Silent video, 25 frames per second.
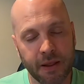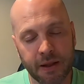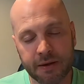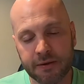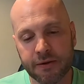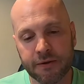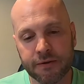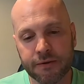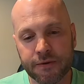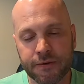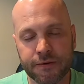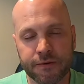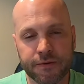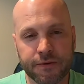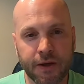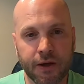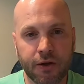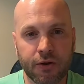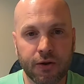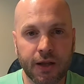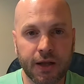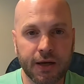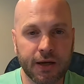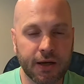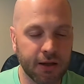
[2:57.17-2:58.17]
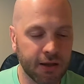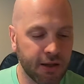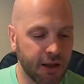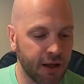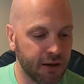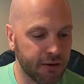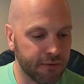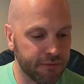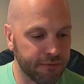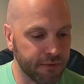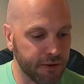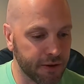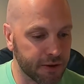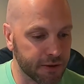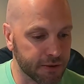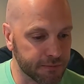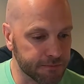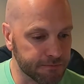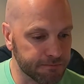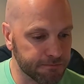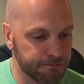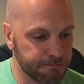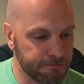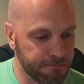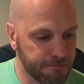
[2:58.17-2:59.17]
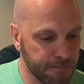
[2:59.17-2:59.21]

That doesn't sound like a lot of fun.